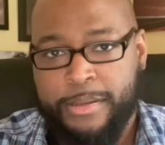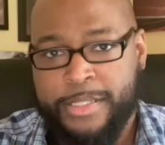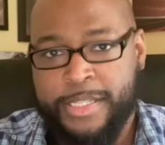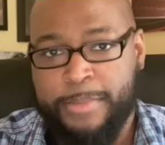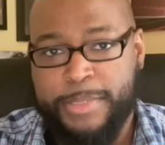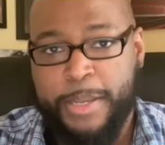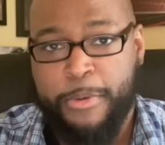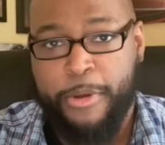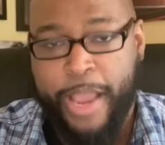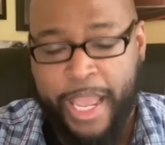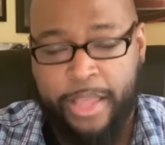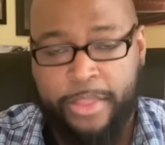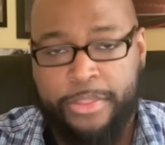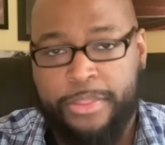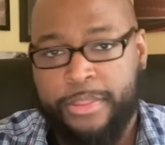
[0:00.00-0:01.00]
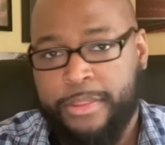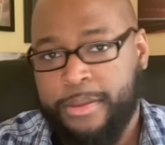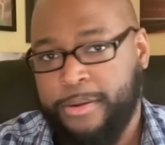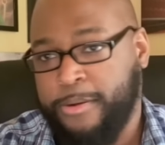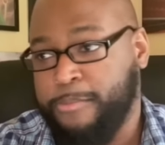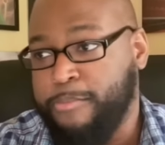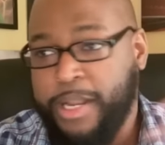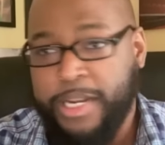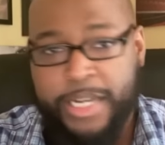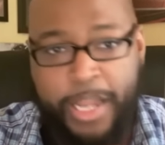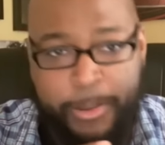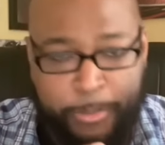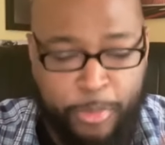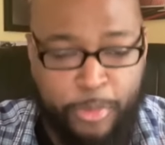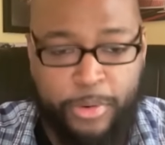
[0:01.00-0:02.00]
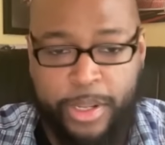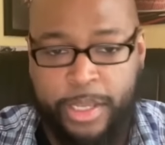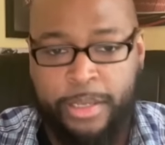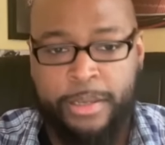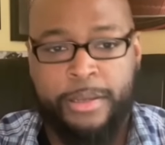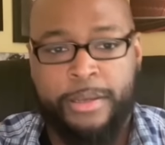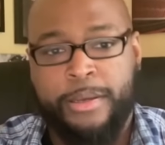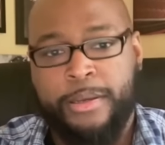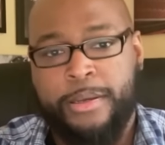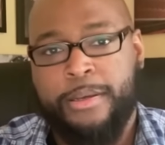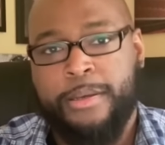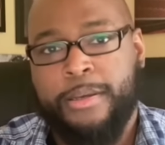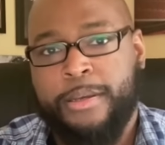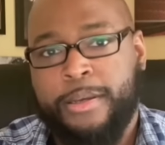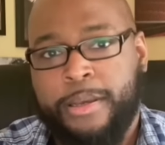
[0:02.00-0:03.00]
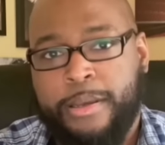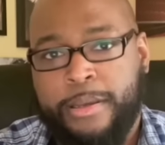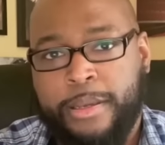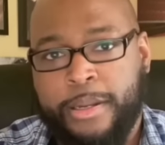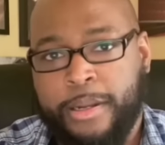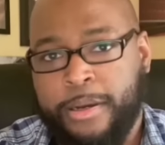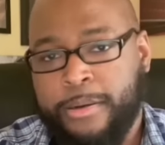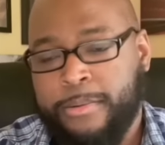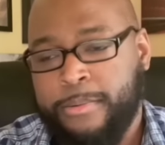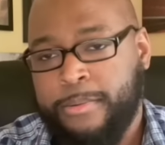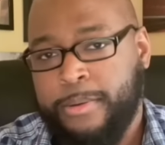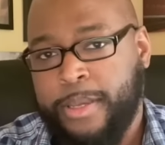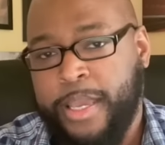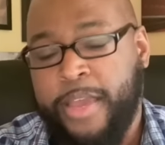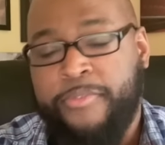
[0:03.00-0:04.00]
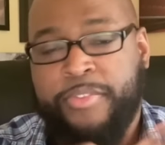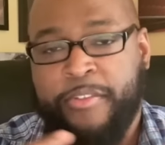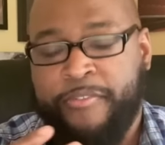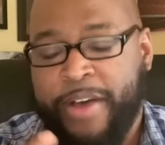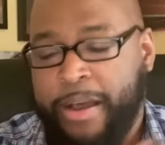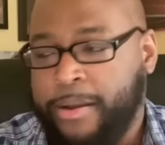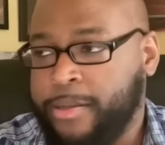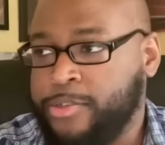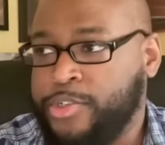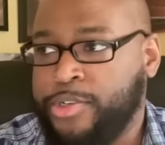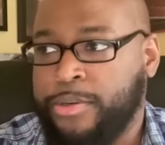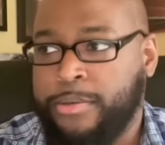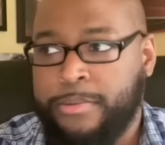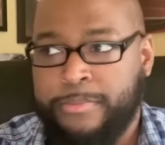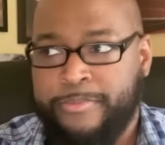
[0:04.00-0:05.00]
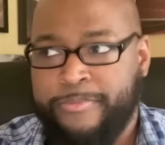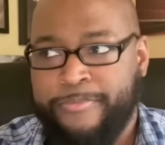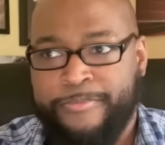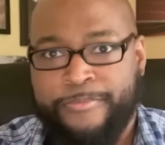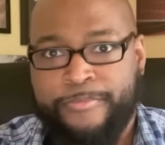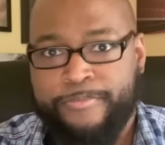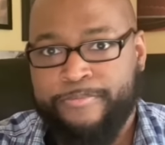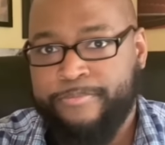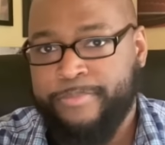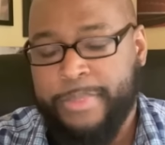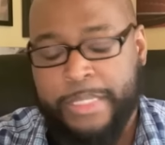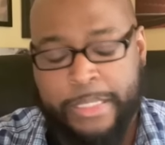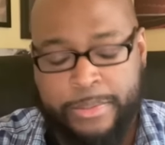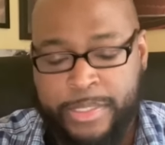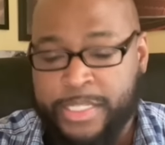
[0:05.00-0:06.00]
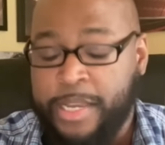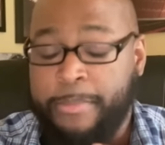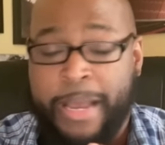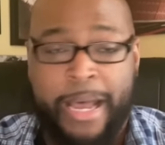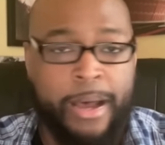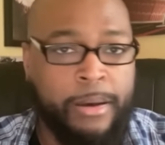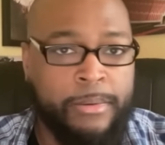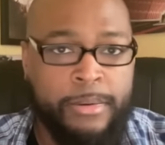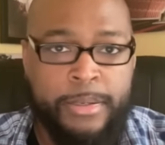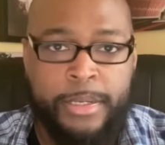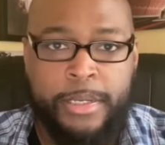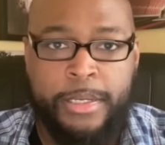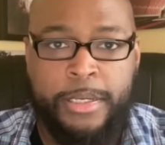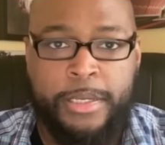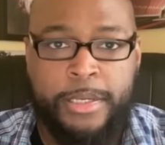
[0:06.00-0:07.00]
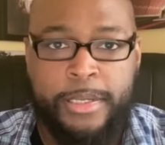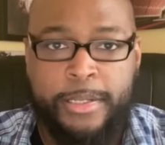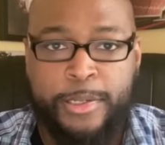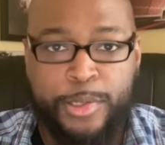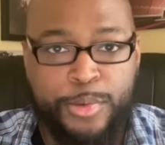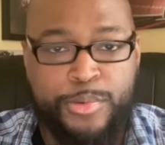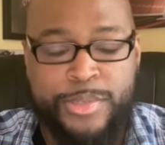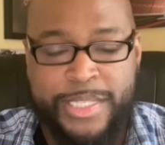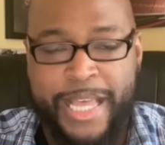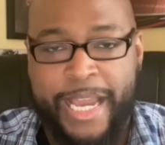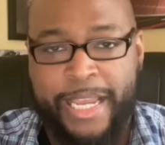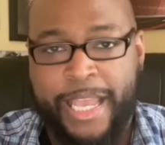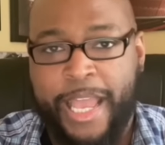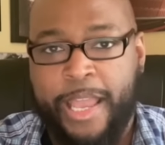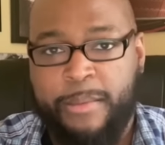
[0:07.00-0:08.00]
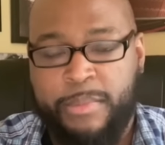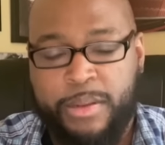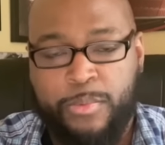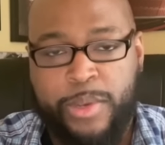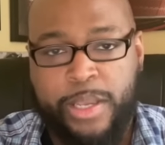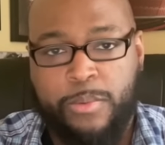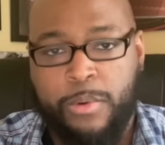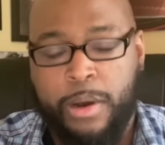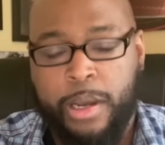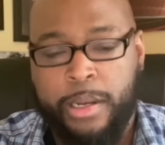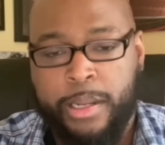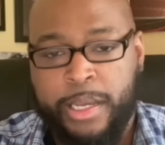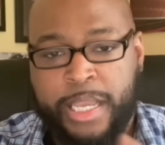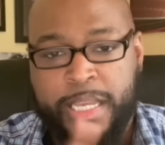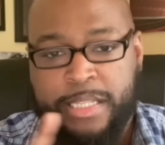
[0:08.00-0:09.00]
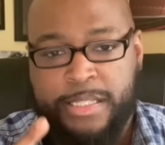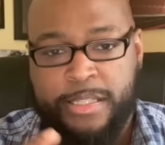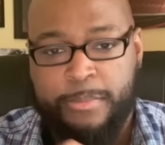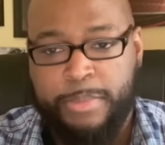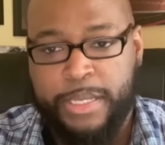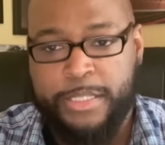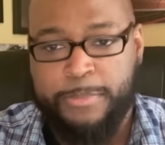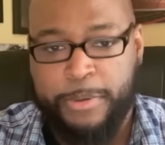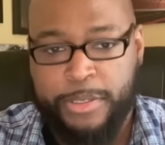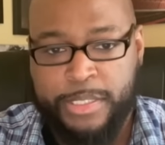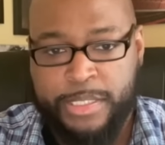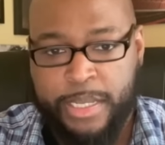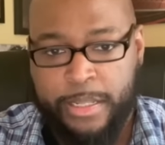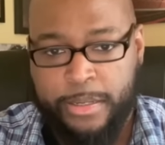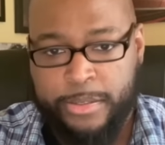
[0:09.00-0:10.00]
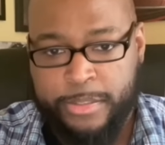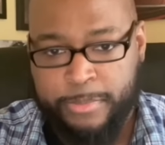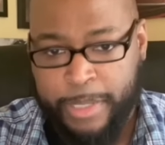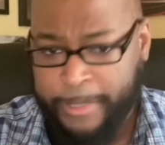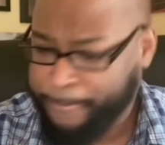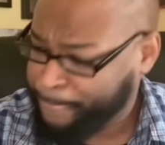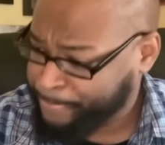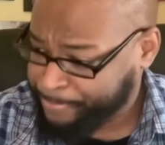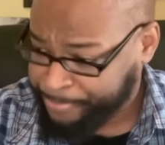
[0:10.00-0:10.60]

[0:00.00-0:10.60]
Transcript: September 8th or Monday morning, you know, if the Falcons should, you know, somehow lose that game in week one against the Pittsburgh Steelers. But